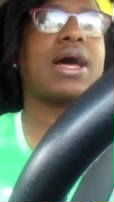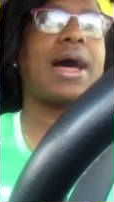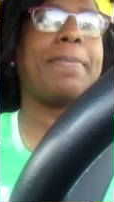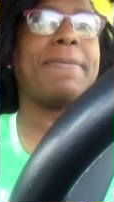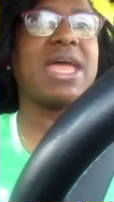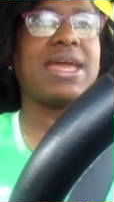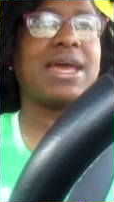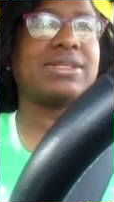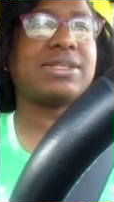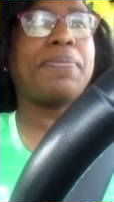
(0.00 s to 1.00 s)
I may
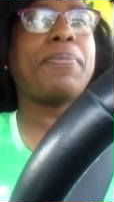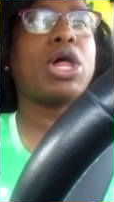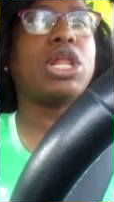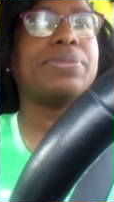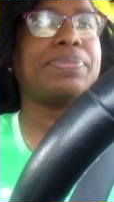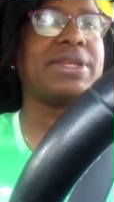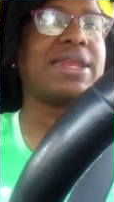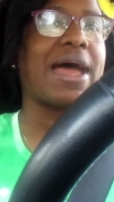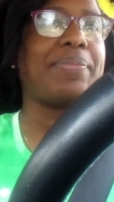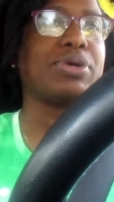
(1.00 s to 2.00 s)
get some pull-up and
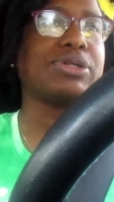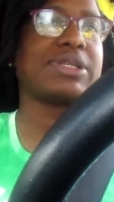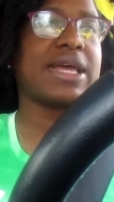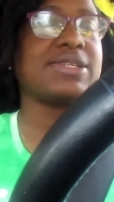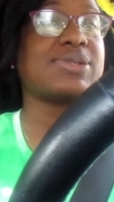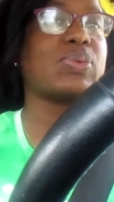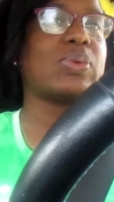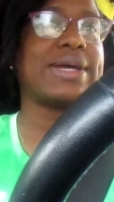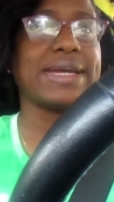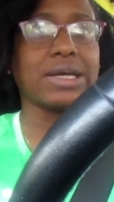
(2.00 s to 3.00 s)
diapers as
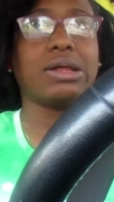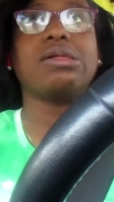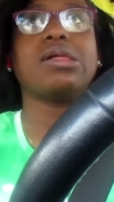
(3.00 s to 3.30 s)
well.